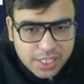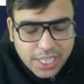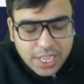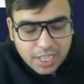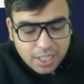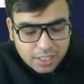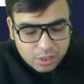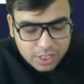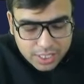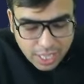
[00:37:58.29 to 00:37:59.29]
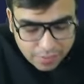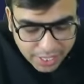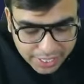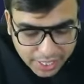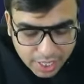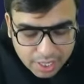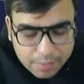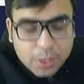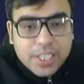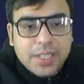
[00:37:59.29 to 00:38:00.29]
Okay, so just have an idea
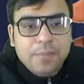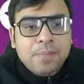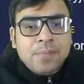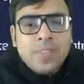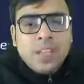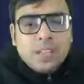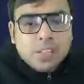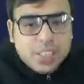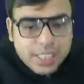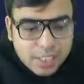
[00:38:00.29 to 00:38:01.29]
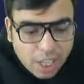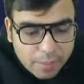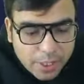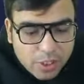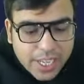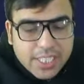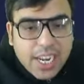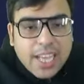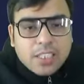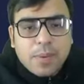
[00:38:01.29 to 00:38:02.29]
about it. So this is all about today's class.